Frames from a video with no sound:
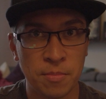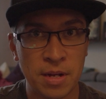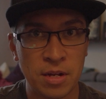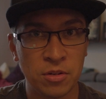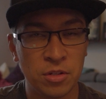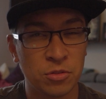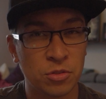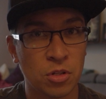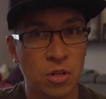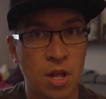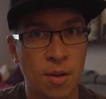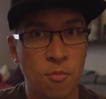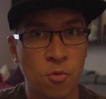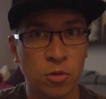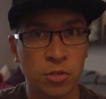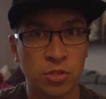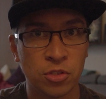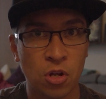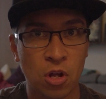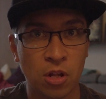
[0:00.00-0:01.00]
mount is a lot more
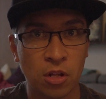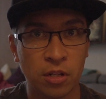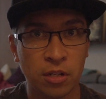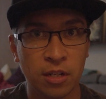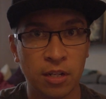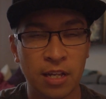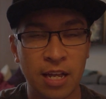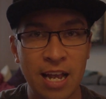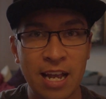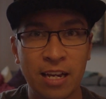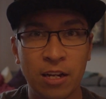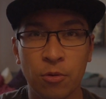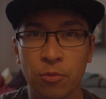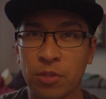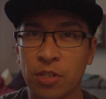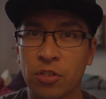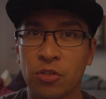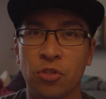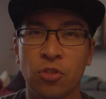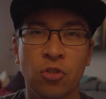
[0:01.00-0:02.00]
solid, and it
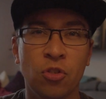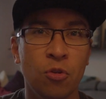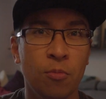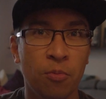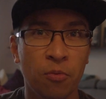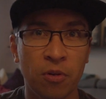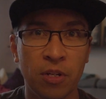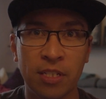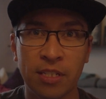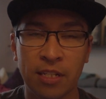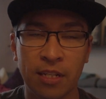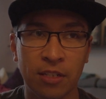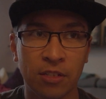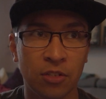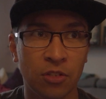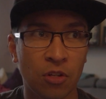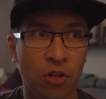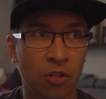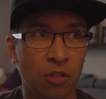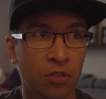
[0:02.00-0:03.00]
was a super easy
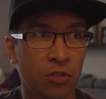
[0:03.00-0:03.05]
install.